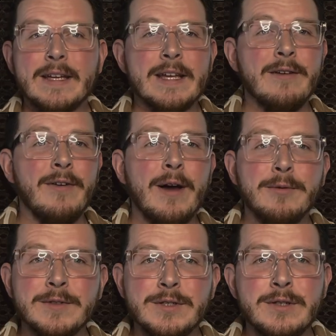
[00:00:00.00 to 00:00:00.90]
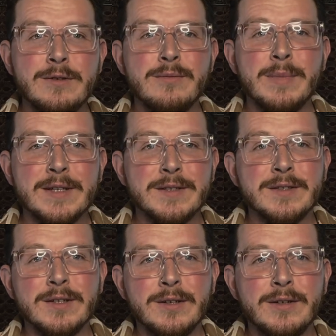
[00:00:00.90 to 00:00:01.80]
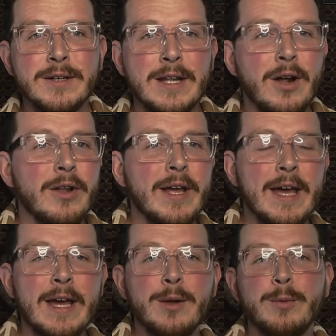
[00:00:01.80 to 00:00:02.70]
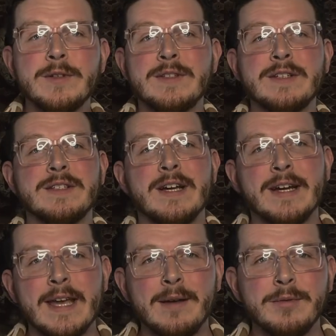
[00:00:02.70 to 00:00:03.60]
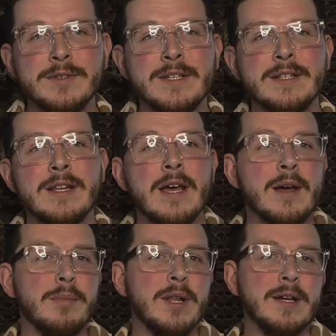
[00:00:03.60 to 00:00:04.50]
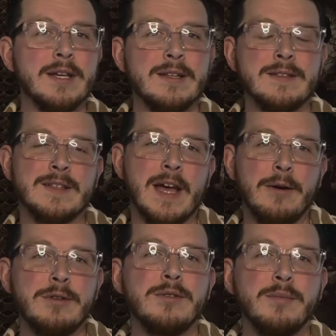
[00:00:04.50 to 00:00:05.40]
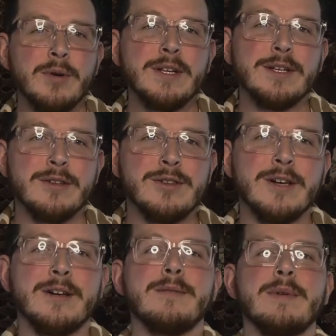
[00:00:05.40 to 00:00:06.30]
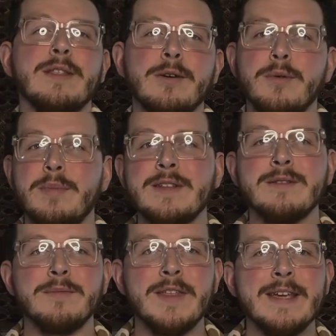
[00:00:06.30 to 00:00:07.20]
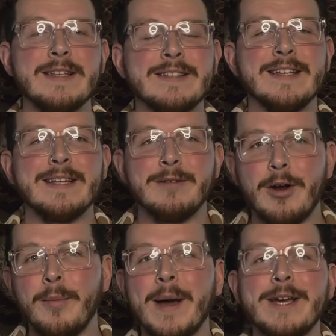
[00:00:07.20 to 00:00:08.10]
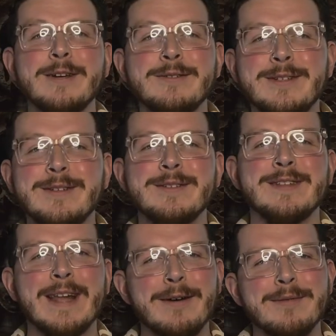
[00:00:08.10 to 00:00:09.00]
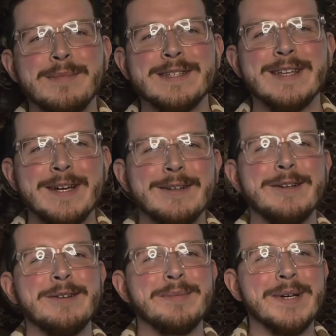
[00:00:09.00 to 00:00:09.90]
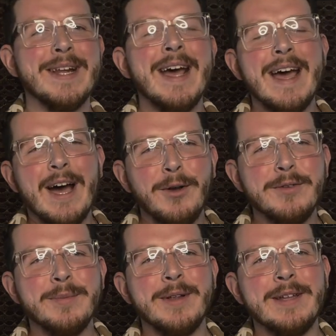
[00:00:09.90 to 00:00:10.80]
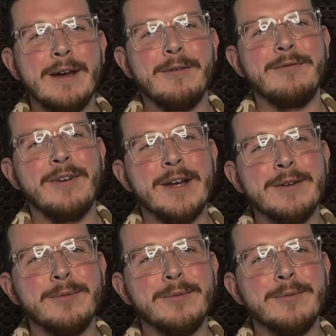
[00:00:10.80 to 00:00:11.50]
if I was to mix a song and all I had was the stock Ableton plugins, I would do a pretty good job, and there would be some things that are my go-tos that I would miss out on, but ultimately I would find a